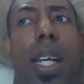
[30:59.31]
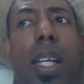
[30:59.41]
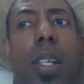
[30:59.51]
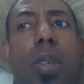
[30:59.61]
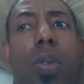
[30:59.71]

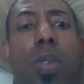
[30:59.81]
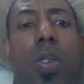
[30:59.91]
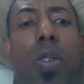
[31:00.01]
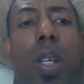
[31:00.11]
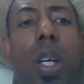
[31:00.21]
and it
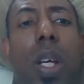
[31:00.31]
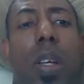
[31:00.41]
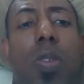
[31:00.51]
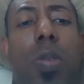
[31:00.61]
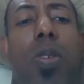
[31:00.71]
uses a
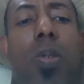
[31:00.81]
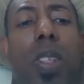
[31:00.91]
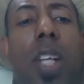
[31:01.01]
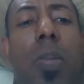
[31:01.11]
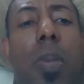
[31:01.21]
specific type